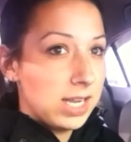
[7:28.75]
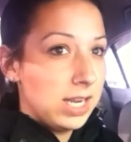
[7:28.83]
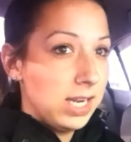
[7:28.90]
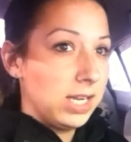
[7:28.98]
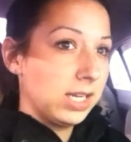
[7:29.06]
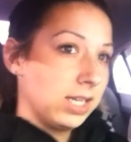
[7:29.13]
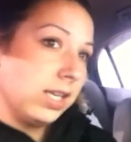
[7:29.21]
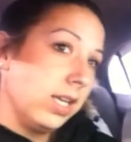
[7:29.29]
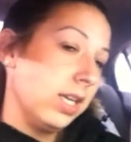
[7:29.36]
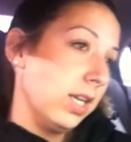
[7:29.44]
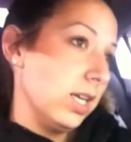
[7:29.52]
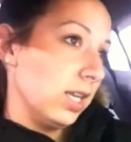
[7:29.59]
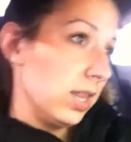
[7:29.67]
like,
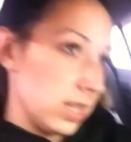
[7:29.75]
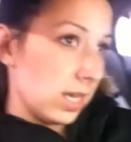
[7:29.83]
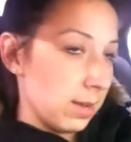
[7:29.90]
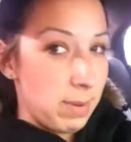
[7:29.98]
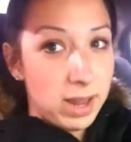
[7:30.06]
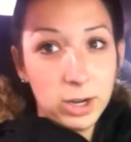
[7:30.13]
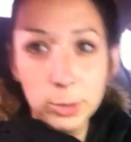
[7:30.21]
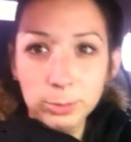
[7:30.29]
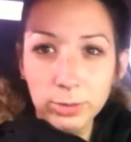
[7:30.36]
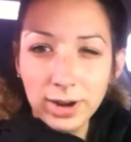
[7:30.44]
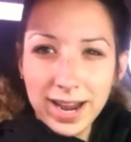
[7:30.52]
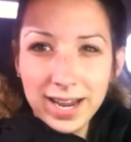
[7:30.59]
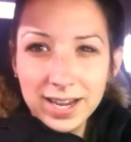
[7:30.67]
the better
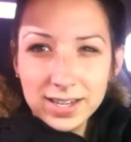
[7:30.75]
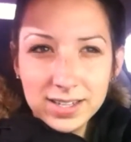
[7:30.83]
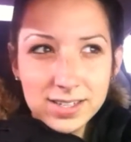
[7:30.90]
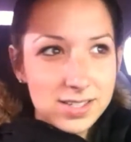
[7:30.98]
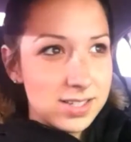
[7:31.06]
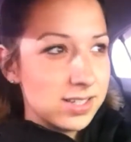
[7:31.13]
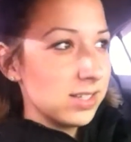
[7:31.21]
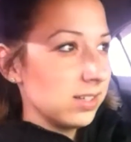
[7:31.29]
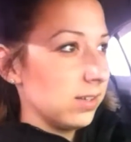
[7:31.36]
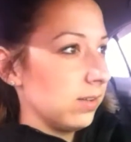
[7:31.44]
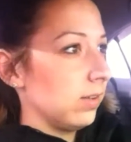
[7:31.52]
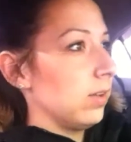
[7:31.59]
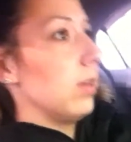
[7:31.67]
brands.
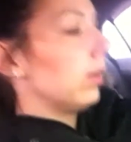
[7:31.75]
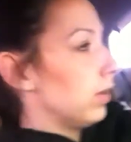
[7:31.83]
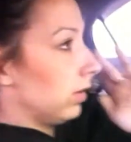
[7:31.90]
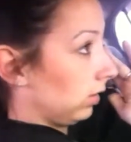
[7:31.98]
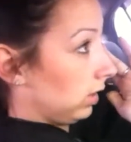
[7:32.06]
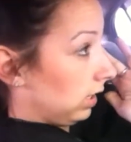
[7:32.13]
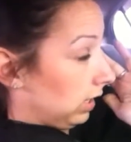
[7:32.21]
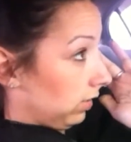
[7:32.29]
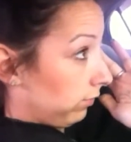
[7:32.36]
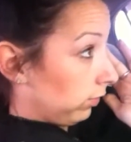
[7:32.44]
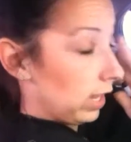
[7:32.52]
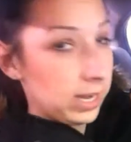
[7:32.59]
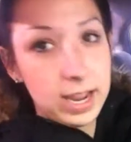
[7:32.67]

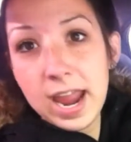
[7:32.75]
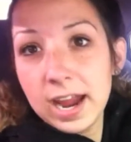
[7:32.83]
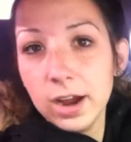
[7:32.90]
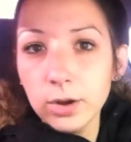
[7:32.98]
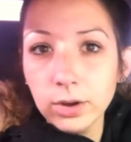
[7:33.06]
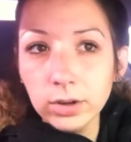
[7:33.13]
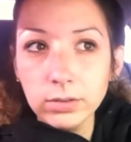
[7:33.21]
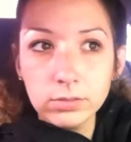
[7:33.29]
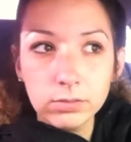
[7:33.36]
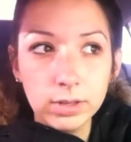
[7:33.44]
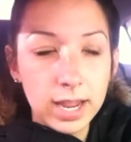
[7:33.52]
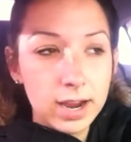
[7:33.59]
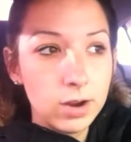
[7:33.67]
Like hair
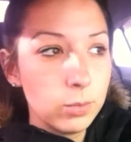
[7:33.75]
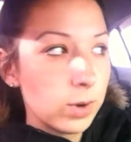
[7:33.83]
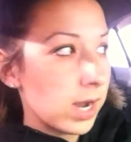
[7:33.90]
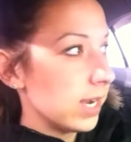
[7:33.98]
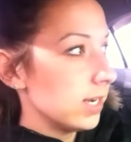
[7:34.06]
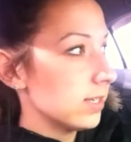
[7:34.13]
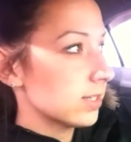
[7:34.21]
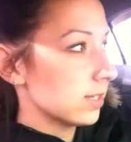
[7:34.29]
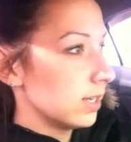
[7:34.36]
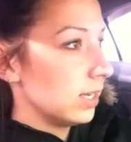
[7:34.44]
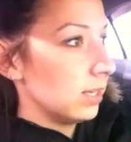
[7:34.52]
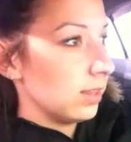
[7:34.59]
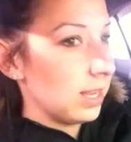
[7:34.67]
care-wise.
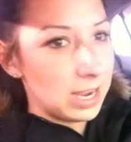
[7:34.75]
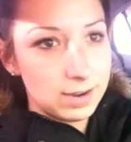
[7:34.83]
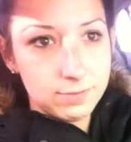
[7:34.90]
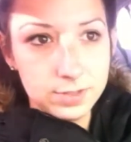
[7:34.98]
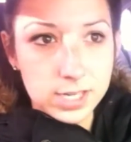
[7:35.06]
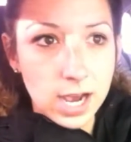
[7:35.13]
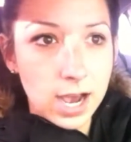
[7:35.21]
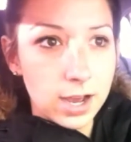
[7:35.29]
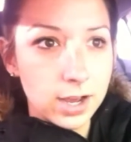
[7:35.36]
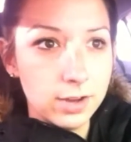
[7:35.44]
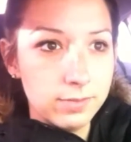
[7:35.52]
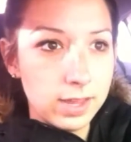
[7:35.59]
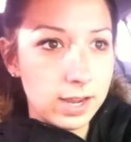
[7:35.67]
They have
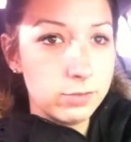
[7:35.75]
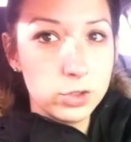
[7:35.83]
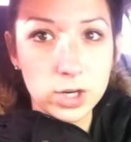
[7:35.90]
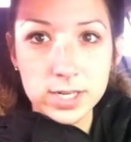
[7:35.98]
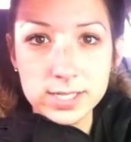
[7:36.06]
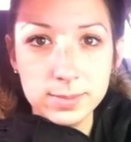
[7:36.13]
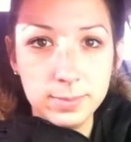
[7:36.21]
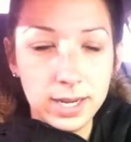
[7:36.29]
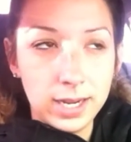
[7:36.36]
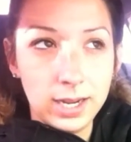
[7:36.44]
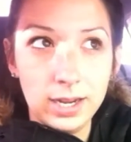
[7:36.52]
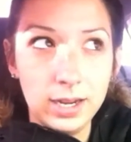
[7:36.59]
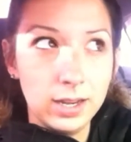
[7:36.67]
Dove. They have
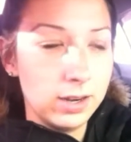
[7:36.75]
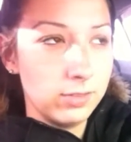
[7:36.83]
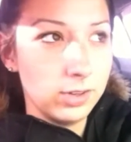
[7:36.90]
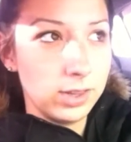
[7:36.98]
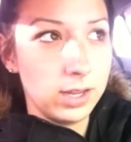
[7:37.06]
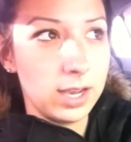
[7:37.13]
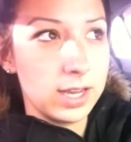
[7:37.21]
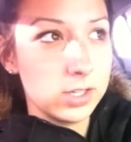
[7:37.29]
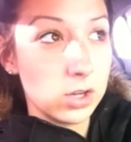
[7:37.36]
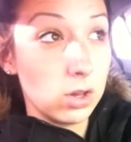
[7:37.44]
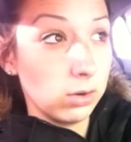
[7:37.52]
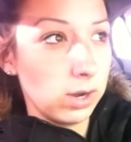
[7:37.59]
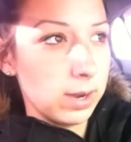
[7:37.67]
Tresemme and everything at
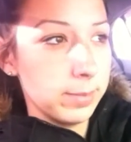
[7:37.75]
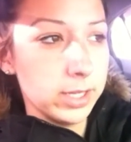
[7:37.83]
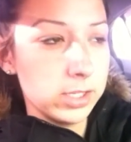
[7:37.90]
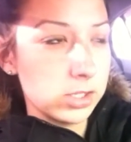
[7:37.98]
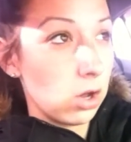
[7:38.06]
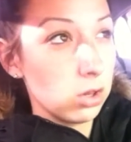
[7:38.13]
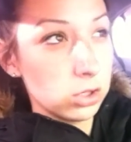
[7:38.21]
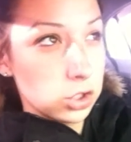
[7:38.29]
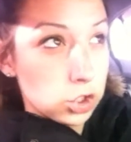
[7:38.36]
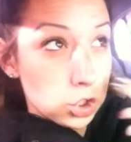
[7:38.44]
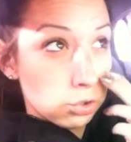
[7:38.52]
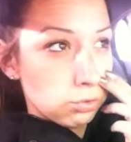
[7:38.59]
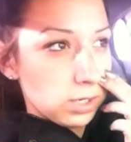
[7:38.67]
Dollarama. Dollar
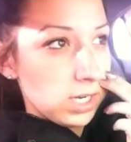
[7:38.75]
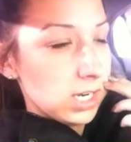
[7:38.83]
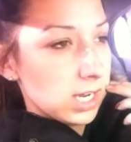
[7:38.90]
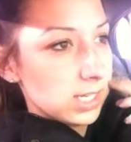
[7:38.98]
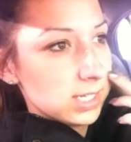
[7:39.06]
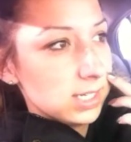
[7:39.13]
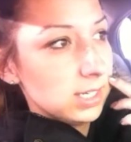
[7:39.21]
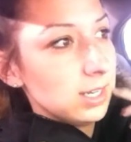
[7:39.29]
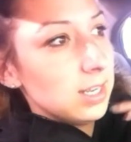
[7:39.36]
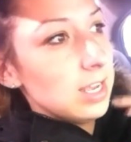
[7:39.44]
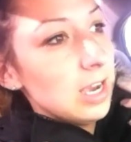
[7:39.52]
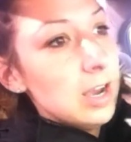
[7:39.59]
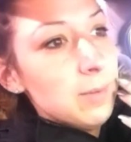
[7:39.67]
Tree doesn't.
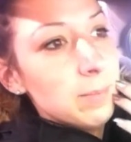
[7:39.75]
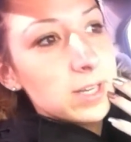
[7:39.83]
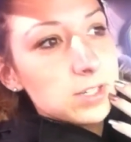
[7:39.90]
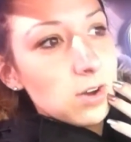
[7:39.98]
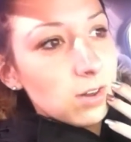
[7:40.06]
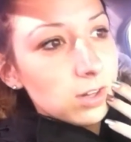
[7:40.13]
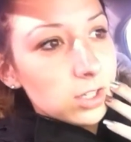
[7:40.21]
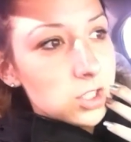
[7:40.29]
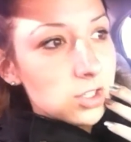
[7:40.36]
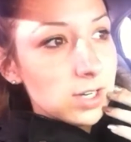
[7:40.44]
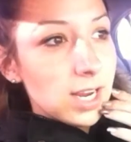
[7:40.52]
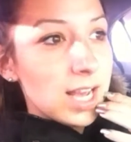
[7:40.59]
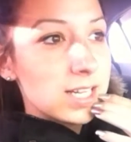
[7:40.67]
But Dollar
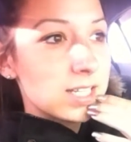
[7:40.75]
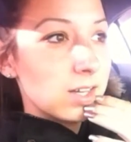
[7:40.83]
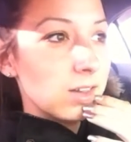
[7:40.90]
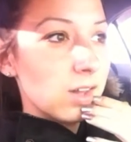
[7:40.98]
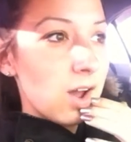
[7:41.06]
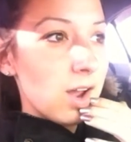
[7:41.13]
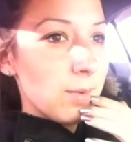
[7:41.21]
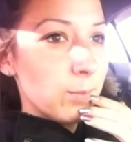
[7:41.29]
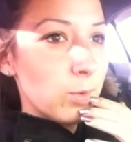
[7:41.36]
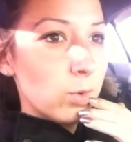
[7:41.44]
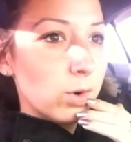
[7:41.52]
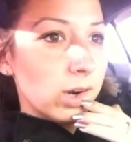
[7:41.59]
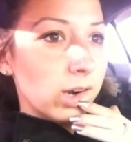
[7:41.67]
Tree has a lot
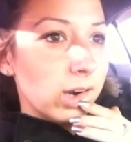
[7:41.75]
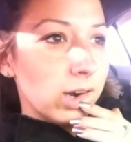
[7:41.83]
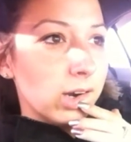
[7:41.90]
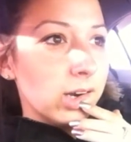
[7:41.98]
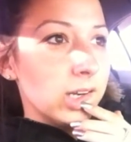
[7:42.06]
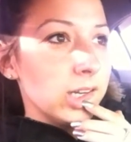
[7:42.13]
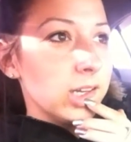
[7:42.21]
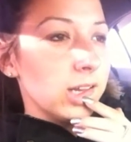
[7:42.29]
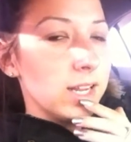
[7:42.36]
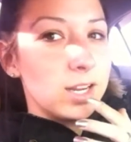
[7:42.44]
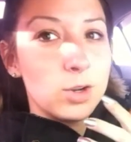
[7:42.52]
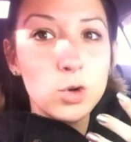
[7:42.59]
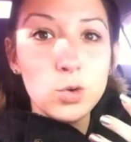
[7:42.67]
more,
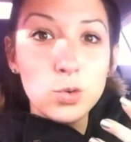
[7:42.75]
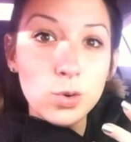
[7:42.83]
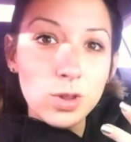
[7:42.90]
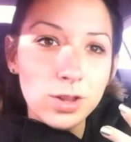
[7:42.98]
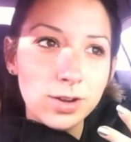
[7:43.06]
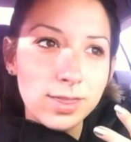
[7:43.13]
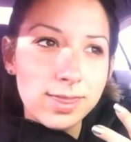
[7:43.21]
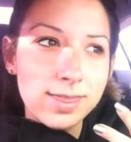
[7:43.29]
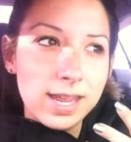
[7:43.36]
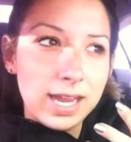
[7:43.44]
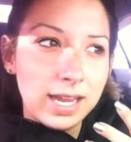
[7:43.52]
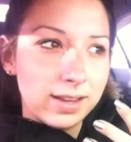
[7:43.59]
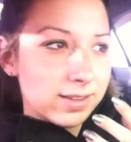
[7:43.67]
like, cooler
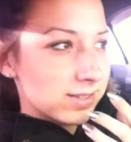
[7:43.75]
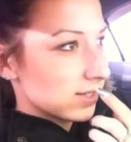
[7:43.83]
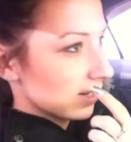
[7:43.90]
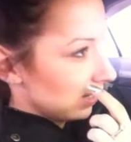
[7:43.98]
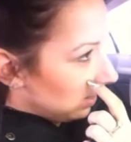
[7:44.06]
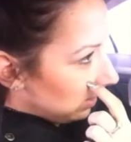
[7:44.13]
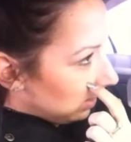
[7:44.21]
things.